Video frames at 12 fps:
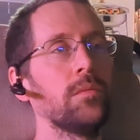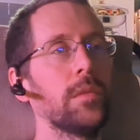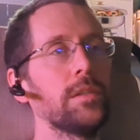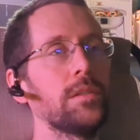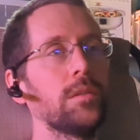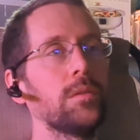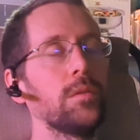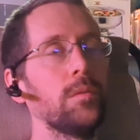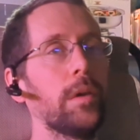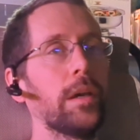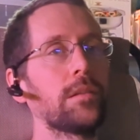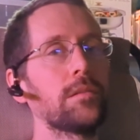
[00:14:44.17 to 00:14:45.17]
I still do
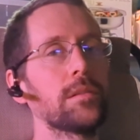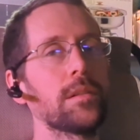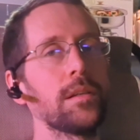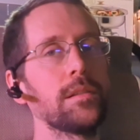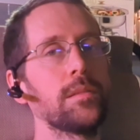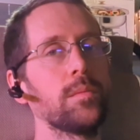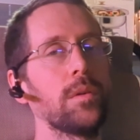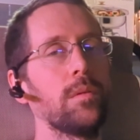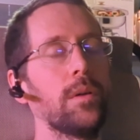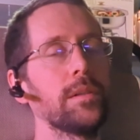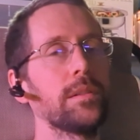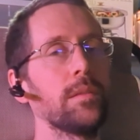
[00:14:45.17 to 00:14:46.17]
my exercises by
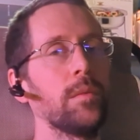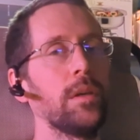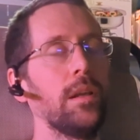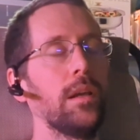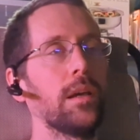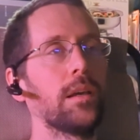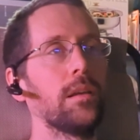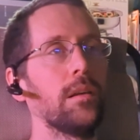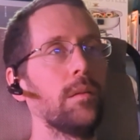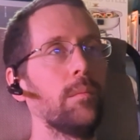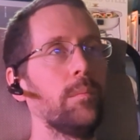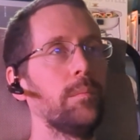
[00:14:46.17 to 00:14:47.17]
resting my neck, and
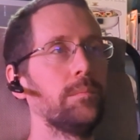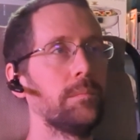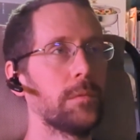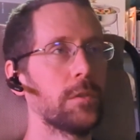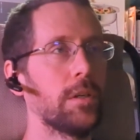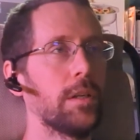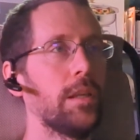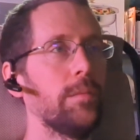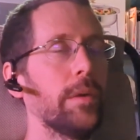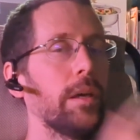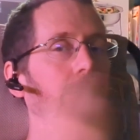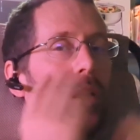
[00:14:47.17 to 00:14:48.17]
I'm trying to keep
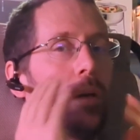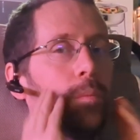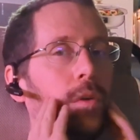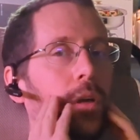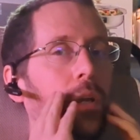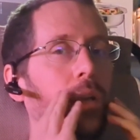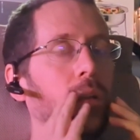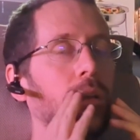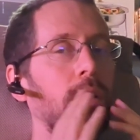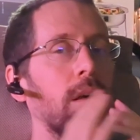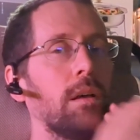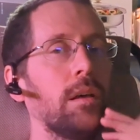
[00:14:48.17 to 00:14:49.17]
my head upright.
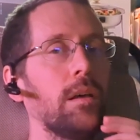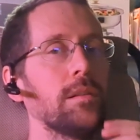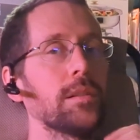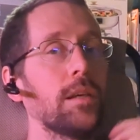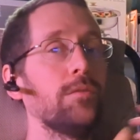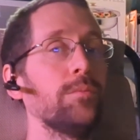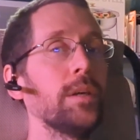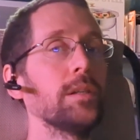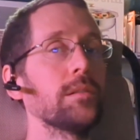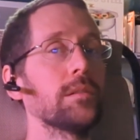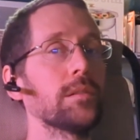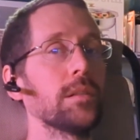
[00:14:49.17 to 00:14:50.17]
And aside from
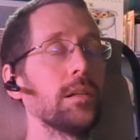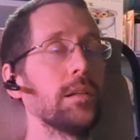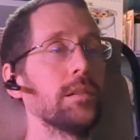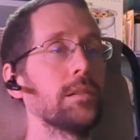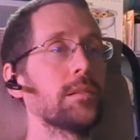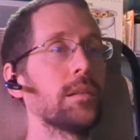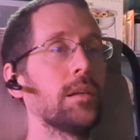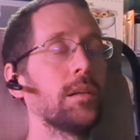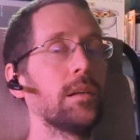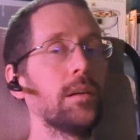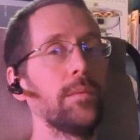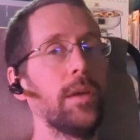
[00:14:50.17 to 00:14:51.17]
exercise,
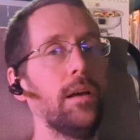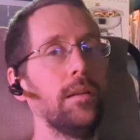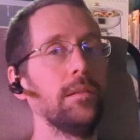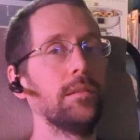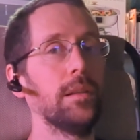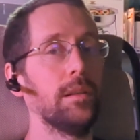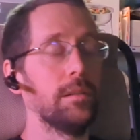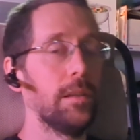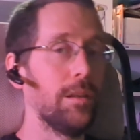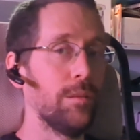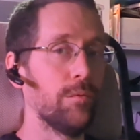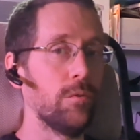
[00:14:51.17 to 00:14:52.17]
I'm not like
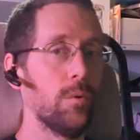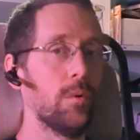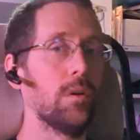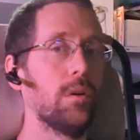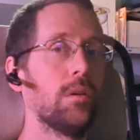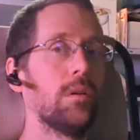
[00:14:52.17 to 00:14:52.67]
leaning forward.